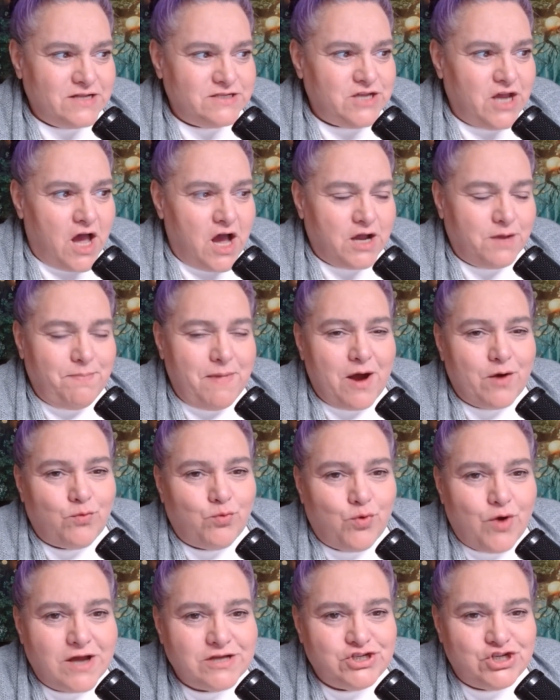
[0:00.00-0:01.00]
of talk
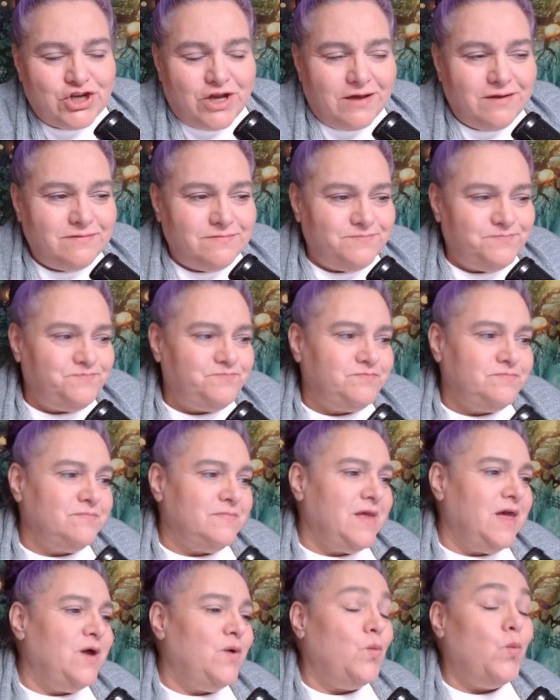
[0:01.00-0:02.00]
about Russia
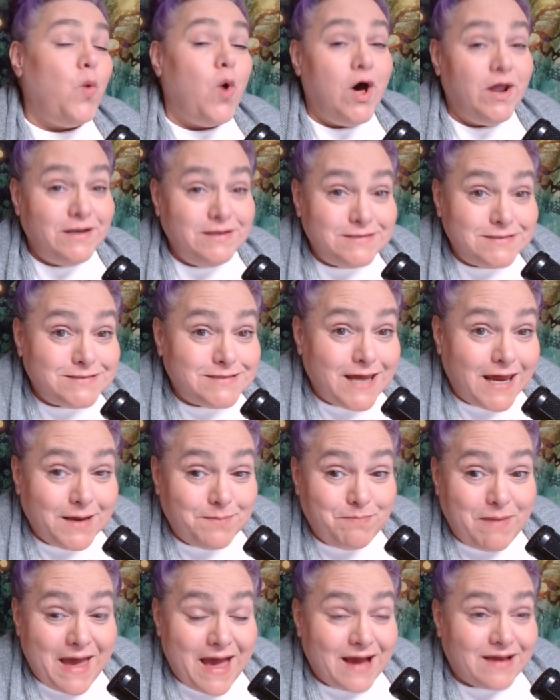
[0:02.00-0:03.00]
wanting to
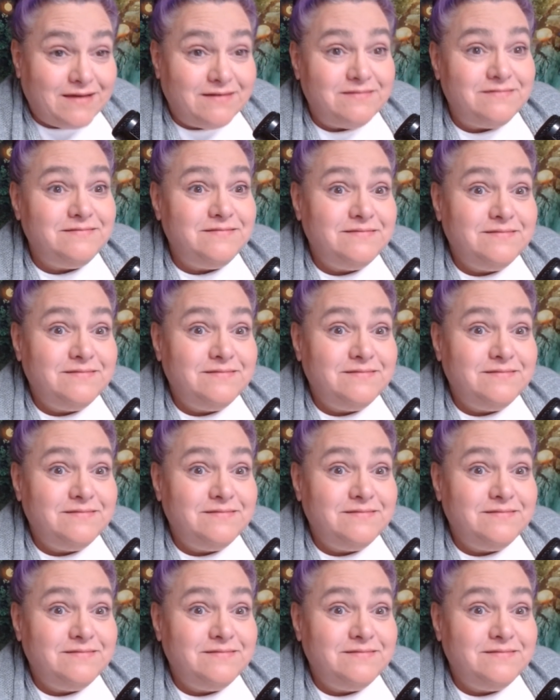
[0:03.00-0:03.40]
take back